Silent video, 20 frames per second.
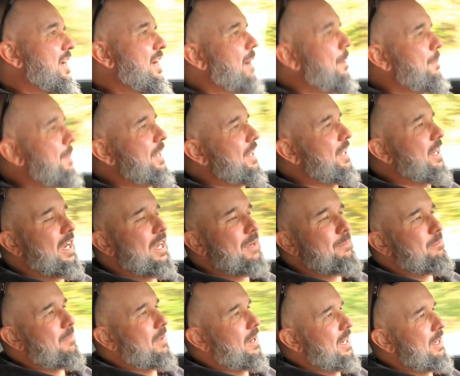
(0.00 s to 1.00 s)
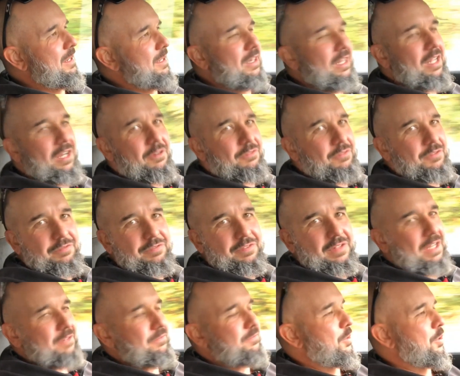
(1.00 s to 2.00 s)
I mean, I, I love the
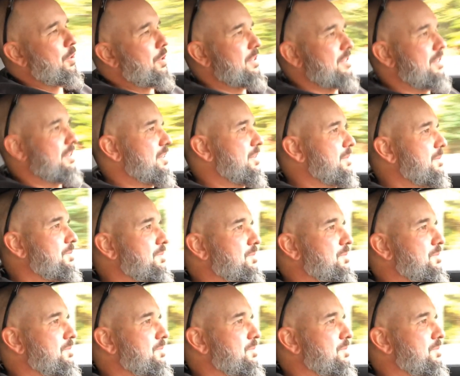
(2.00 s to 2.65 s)
flat fours